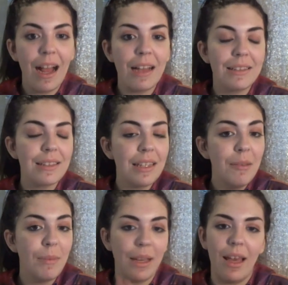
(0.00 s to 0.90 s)
I see
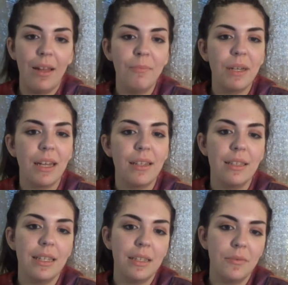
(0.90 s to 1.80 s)
him again because
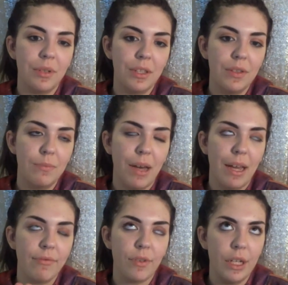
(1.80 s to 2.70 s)
it was
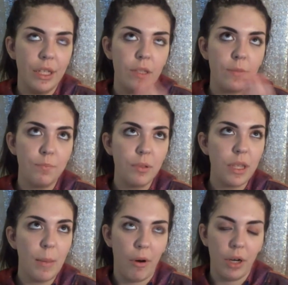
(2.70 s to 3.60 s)
my friend's
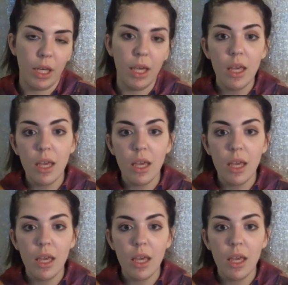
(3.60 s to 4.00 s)
birthday party.